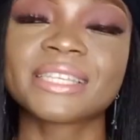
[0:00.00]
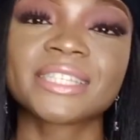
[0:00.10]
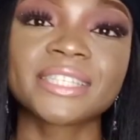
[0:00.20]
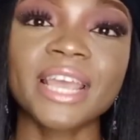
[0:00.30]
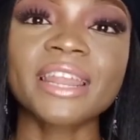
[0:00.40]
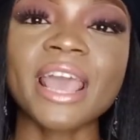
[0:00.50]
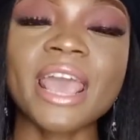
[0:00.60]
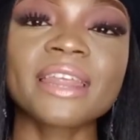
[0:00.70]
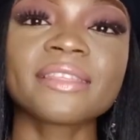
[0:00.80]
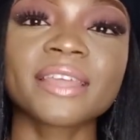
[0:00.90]
saying
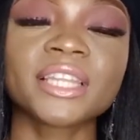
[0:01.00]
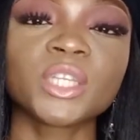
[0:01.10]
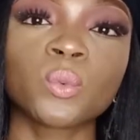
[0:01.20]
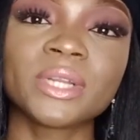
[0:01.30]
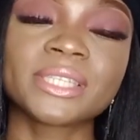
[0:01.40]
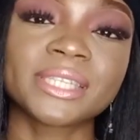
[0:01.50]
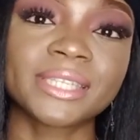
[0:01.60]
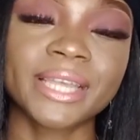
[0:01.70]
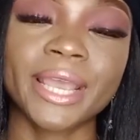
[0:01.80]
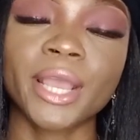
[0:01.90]
anything they want to
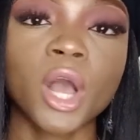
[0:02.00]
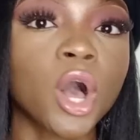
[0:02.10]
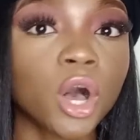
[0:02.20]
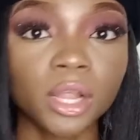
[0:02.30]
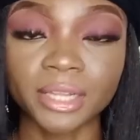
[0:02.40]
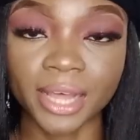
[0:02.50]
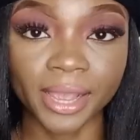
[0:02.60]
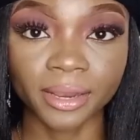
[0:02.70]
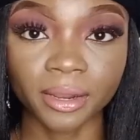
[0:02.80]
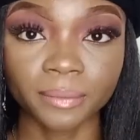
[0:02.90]
say
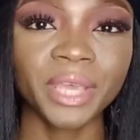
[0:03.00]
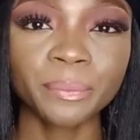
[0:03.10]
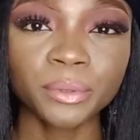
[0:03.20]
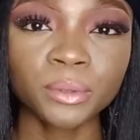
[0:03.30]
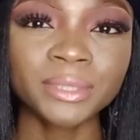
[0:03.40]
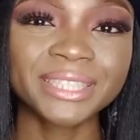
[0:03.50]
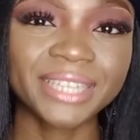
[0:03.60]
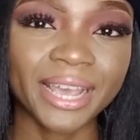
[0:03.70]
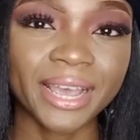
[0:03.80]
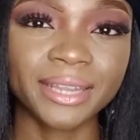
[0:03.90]
online. People
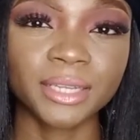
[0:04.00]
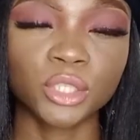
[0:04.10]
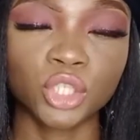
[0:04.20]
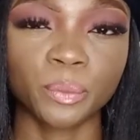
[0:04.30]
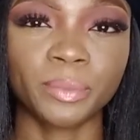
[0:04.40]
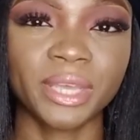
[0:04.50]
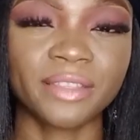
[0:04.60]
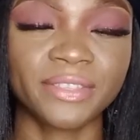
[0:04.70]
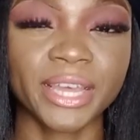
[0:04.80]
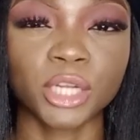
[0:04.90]
tend to
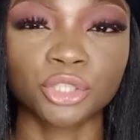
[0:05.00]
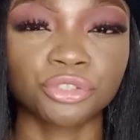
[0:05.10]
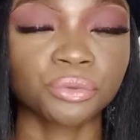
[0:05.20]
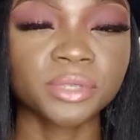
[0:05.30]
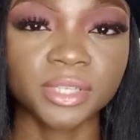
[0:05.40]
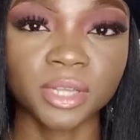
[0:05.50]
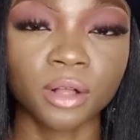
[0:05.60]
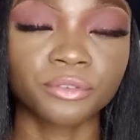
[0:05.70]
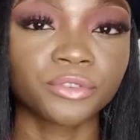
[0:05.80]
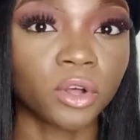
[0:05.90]
be their true
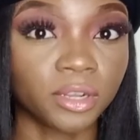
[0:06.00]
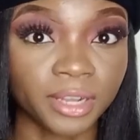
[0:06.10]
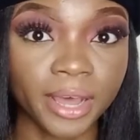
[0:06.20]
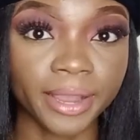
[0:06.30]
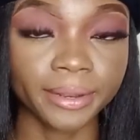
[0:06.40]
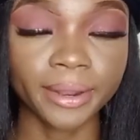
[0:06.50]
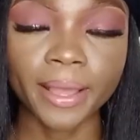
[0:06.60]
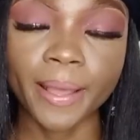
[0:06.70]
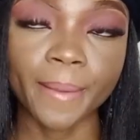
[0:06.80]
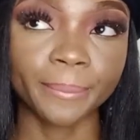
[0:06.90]
self online
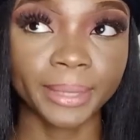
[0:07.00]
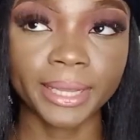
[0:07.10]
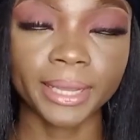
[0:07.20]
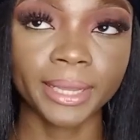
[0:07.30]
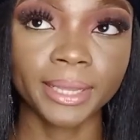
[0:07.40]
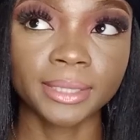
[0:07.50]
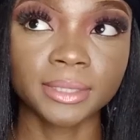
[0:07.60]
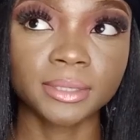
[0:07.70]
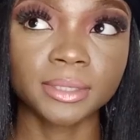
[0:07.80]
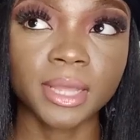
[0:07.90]

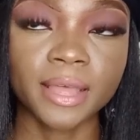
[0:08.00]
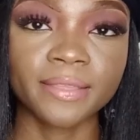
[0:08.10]
because